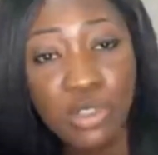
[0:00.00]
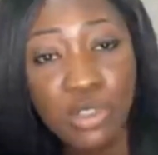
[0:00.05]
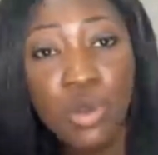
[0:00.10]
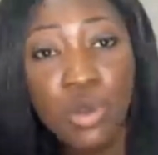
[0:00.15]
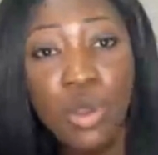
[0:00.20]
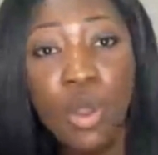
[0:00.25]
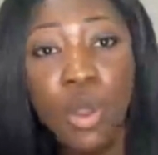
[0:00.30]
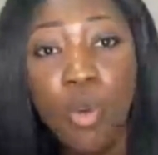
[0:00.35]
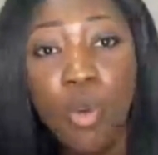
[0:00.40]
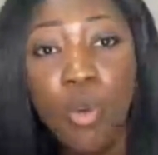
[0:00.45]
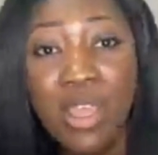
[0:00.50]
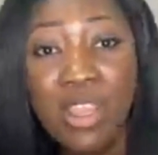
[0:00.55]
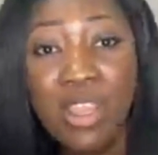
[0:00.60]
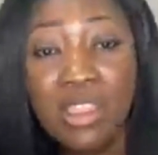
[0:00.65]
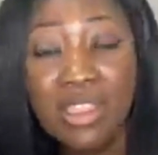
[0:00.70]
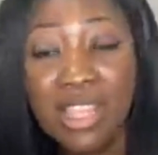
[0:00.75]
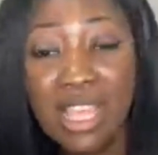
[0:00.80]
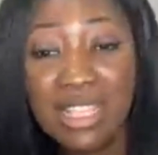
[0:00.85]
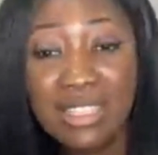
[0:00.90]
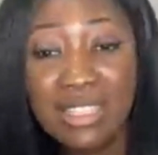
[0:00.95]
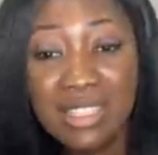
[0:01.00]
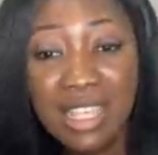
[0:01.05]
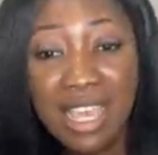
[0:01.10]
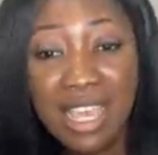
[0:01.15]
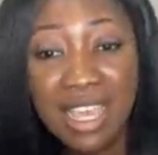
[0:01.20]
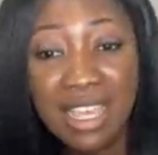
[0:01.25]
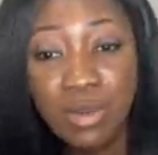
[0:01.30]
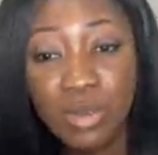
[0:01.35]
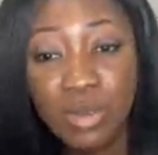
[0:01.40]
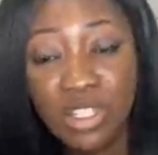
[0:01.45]
So when that
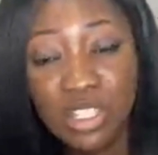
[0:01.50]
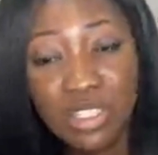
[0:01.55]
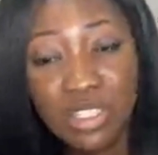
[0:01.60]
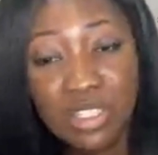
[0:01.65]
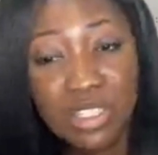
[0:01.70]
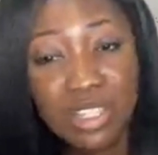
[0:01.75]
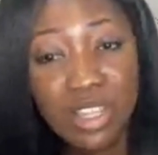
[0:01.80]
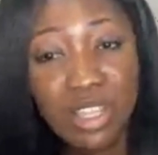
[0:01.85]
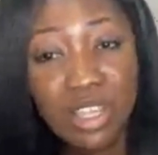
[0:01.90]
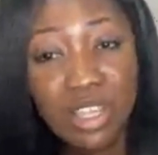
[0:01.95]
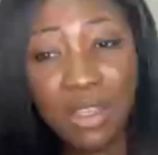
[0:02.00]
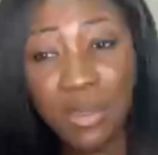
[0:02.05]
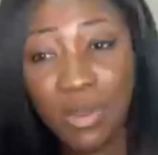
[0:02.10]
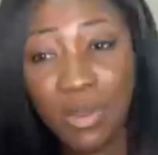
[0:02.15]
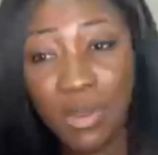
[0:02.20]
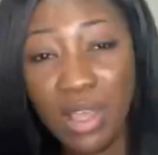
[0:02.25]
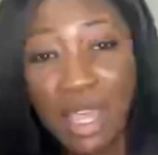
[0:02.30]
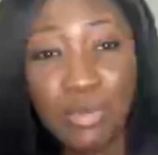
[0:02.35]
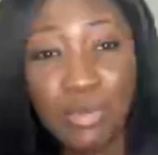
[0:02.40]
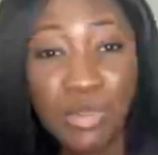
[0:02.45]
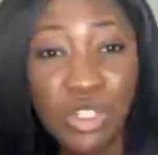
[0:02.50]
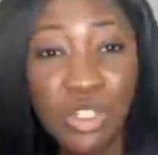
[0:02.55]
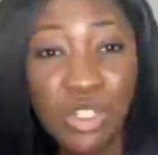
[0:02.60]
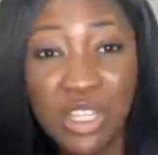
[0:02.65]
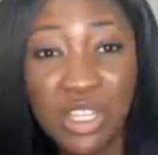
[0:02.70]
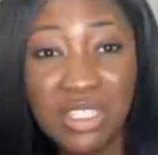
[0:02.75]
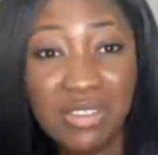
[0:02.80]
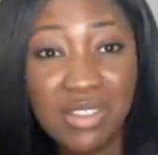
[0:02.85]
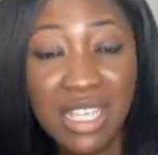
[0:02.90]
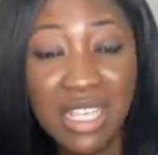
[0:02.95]
side, which is the
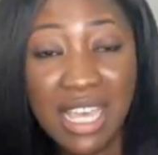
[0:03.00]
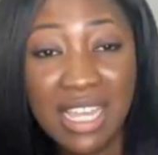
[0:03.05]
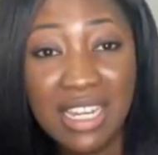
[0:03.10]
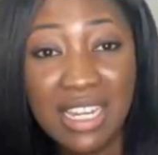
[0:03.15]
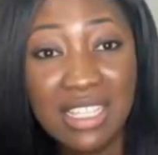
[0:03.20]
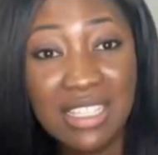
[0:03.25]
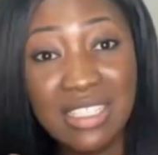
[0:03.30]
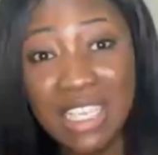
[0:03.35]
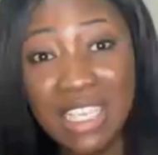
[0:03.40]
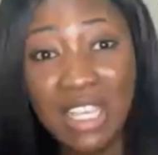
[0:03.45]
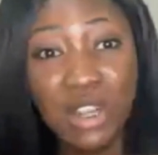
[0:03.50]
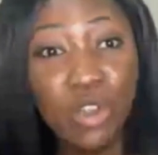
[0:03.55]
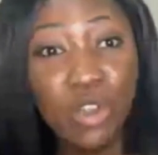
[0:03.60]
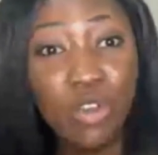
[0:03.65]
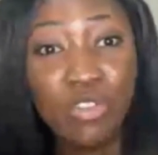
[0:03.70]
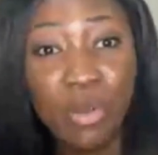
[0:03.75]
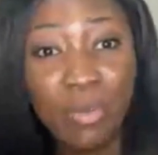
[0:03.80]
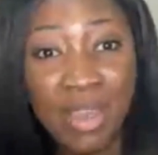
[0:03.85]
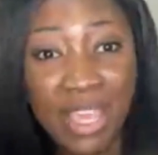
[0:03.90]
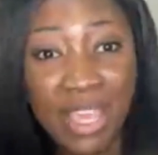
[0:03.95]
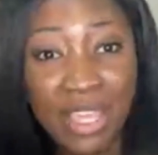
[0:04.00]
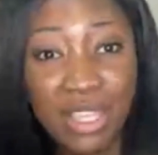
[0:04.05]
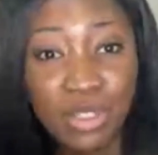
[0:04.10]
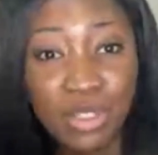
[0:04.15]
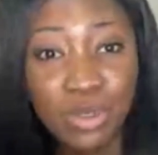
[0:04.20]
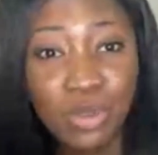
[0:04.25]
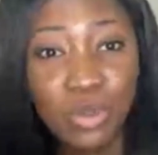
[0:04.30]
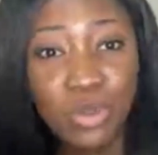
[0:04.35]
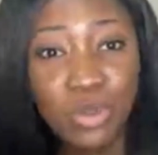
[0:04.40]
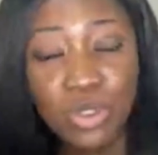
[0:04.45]
administrative side, is taken over by a
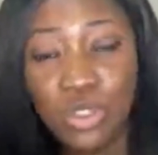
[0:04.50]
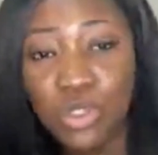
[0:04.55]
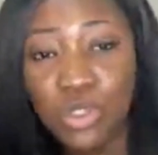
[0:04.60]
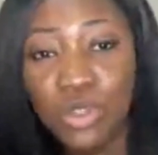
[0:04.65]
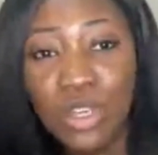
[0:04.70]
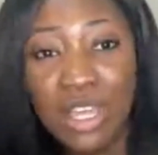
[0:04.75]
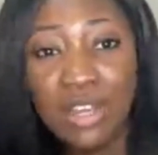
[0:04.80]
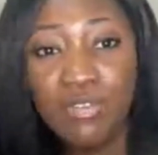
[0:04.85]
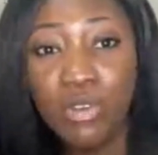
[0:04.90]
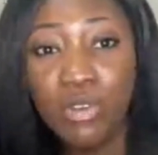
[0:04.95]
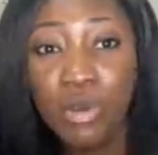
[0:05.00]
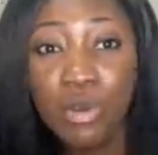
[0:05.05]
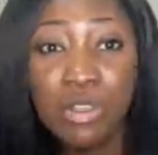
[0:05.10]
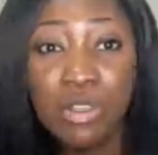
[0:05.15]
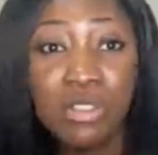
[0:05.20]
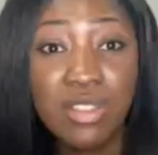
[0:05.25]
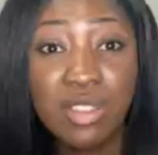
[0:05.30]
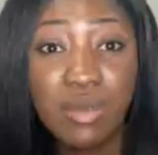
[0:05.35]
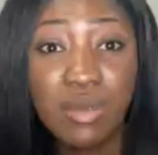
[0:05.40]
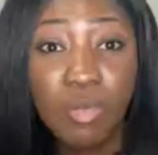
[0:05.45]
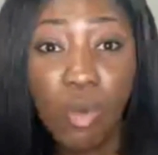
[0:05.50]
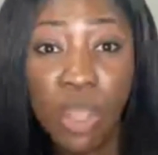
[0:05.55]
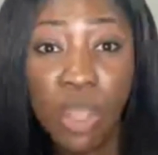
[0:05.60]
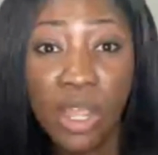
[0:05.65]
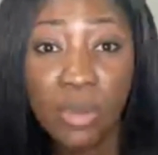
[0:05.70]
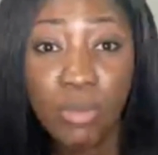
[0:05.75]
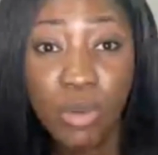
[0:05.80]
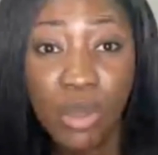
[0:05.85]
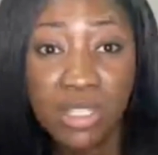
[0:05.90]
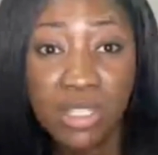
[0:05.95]
tool, you can focus on the more
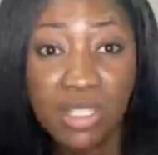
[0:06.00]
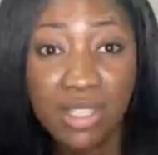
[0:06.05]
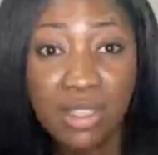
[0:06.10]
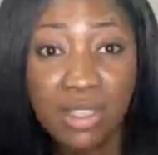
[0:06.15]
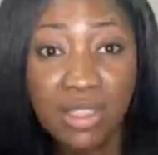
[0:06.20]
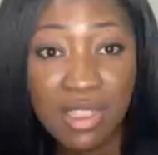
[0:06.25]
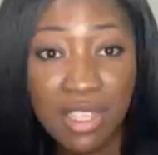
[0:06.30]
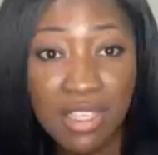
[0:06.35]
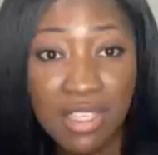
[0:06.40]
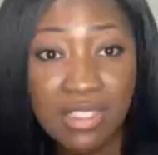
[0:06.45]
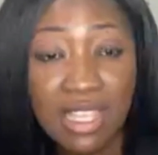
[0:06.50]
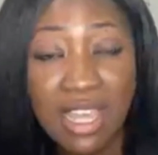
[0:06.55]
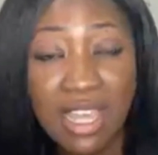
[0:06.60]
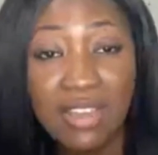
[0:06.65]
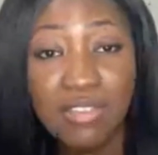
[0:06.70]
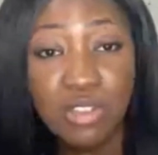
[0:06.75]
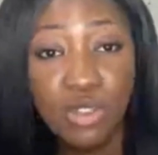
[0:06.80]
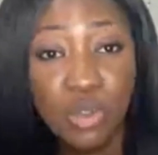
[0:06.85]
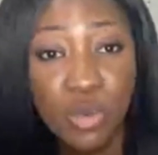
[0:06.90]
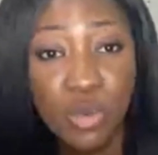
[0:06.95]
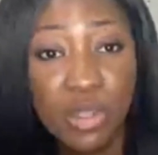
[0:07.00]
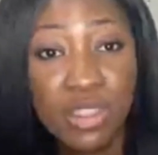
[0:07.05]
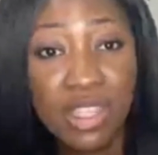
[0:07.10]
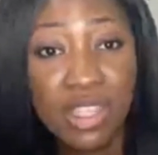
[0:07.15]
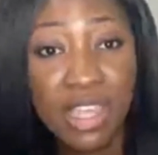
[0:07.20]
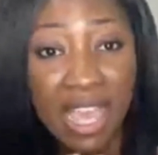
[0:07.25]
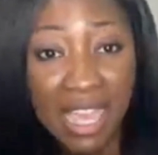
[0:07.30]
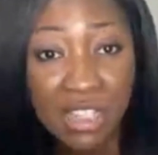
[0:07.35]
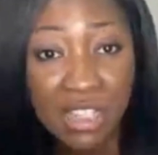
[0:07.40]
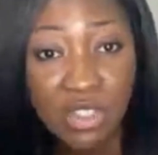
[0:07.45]
important things that have to do
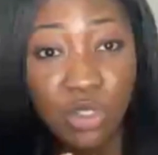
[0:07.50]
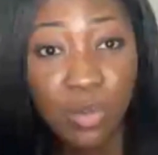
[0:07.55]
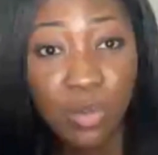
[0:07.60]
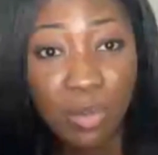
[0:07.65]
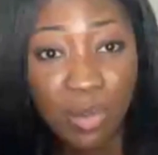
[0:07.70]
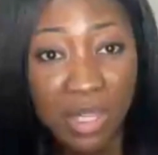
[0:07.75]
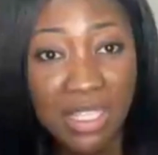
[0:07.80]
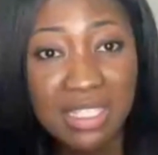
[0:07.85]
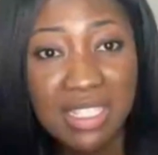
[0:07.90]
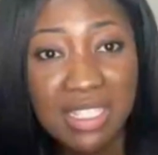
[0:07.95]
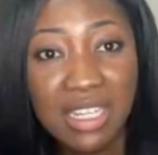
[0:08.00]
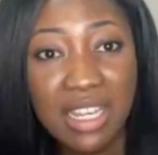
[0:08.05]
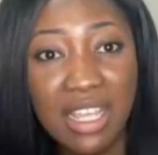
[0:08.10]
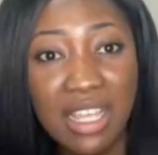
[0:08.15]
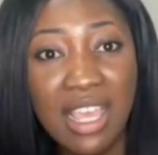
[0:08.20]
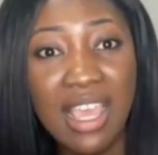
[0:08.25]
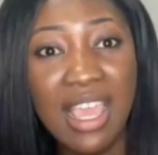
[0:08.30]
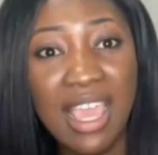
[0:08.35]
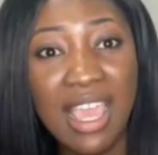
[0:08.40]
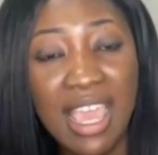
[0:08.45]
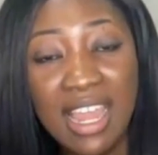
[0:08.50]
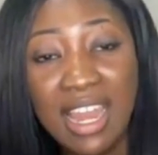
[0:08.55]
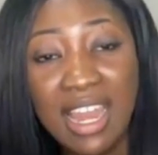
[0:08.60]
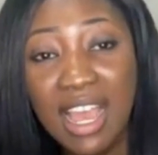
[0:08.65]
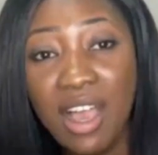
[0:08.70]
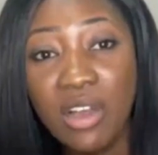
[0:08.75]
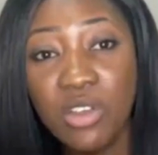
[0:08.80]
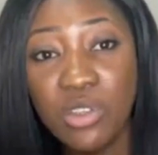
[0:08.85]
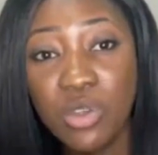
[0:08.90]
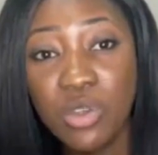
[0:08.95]
with the actual person and
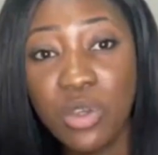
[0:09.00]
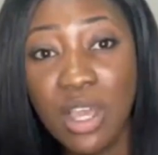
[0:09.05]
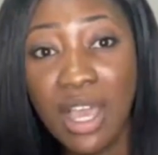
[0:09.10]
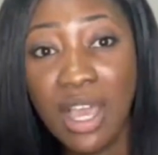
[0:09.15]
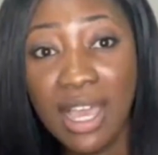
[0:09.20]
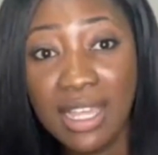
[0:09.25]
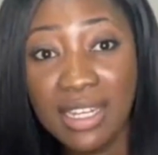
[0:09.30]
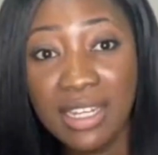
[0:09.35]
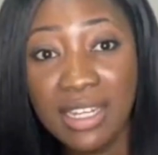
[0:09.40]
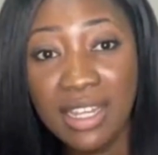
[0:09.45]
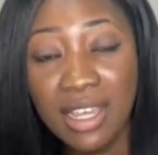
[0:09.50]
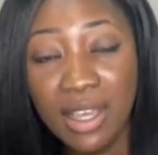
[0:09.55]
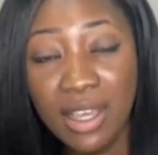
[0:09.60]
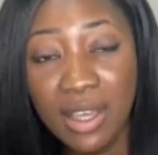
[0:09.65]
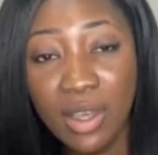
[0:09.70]
how you can